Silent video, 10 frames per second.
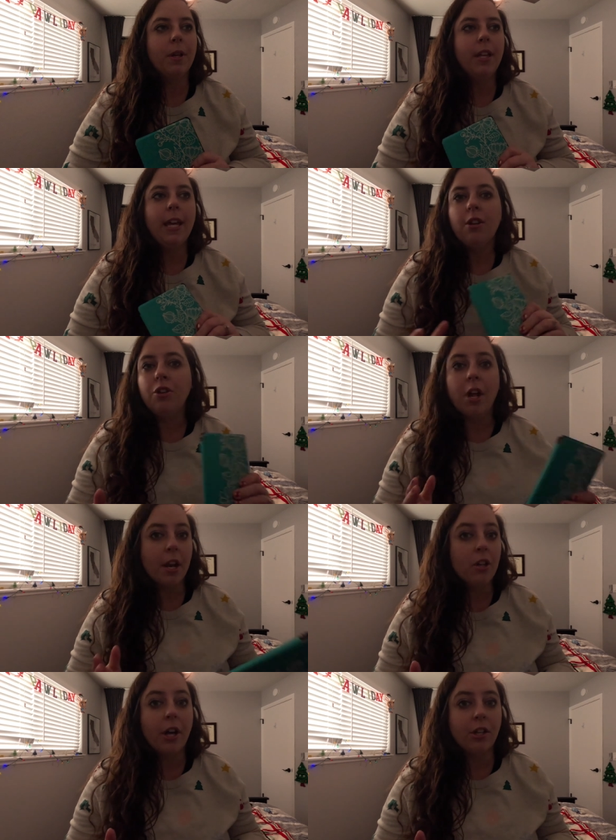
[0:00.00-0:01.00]
really
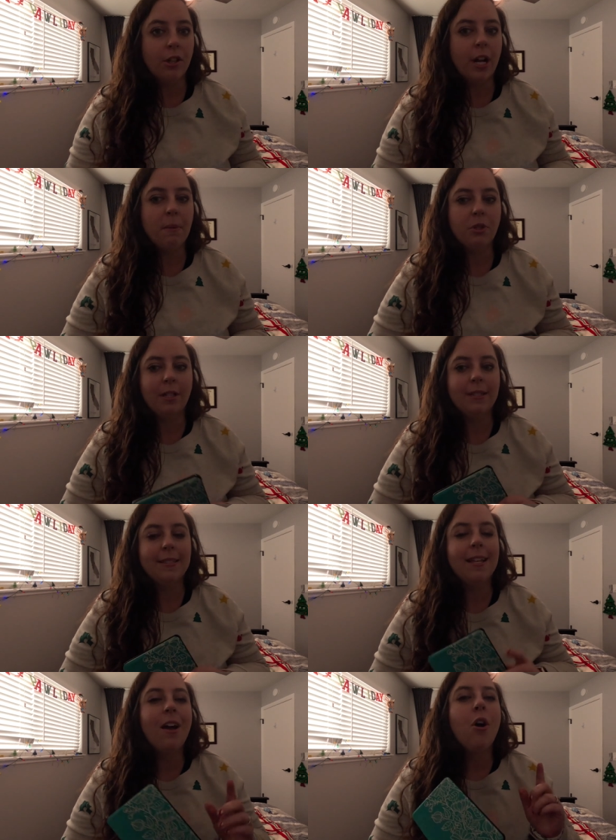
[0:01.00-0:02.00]
not a lot of good options.